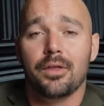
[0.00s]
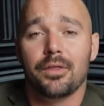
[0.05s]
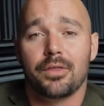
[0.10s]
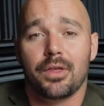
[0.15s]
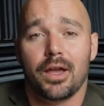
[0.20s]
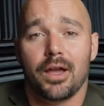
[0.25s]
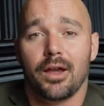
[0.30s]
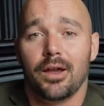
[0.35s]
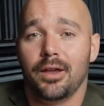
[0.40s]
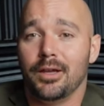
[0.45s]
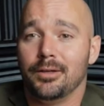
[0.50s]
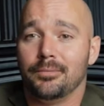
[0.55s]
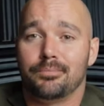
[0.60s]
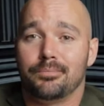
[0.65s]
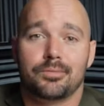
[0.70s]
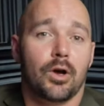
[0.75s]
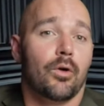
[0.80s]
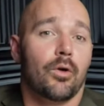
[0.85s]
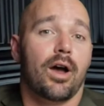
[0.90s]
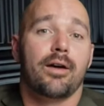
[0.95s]

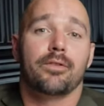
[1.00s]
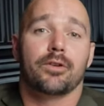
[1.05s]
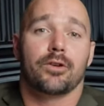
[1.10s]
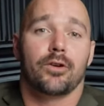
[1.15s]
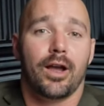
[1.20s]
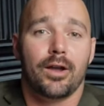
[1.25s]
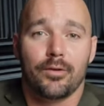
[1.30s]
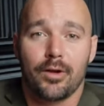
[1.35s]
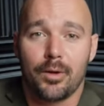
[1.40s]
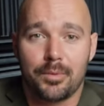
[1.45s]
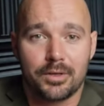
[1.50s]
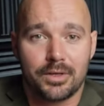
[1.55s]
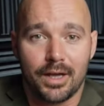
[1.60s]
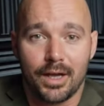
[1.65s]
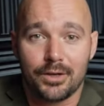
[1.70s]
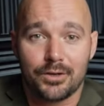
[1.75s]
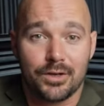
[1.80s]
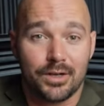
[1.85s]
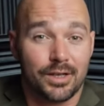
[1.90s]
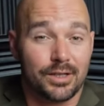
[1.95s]
They don't have a great
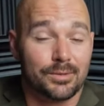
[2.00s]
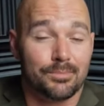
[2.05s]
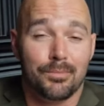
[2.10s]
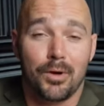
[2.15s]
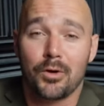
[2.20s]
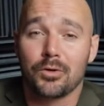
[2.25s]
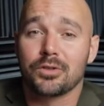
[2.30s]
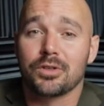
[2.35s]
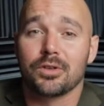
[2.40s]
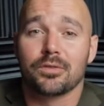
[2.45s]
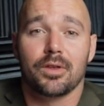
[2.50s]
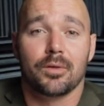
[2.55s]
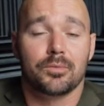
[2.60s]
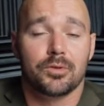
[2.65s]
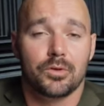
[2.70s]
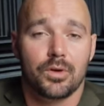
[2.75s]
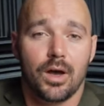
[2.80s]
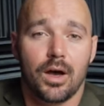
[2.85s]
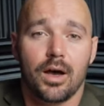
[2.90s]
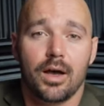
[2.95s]
reputation, as most of them
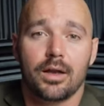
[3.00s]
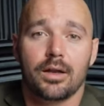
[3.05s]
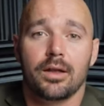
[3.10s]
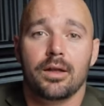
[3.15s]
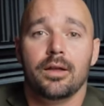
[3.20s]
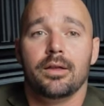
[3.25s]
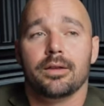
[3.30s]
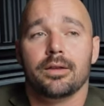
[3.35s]
do not.